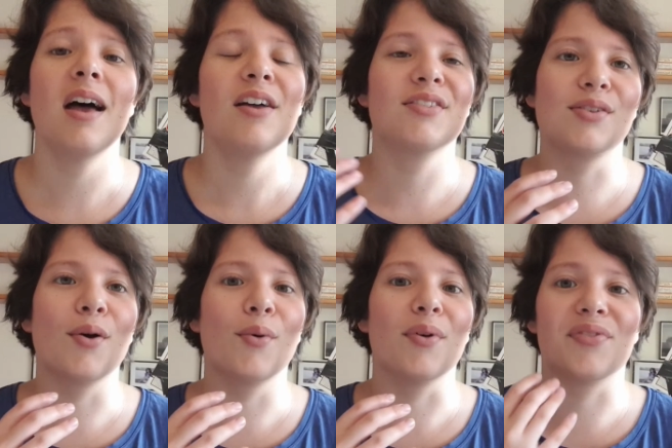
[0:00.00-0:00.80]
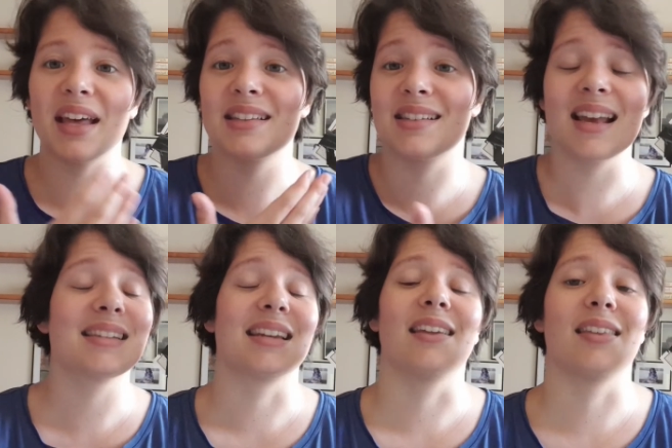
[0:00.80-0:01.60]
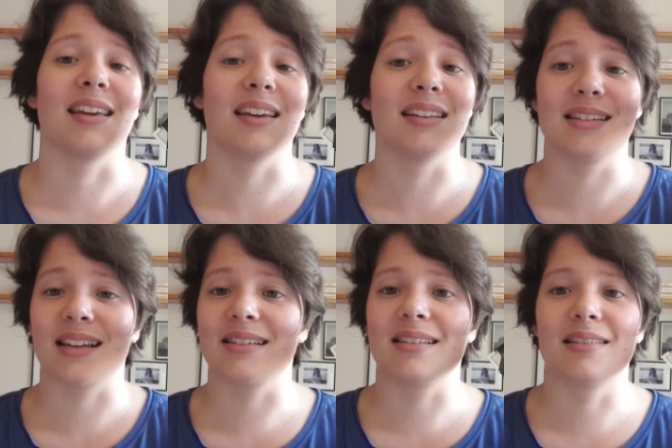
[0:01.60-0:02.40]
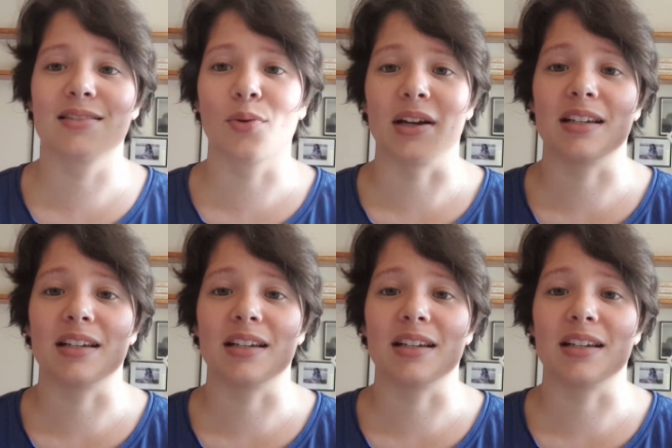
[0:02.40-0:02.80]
So if that says anything, it says this is great.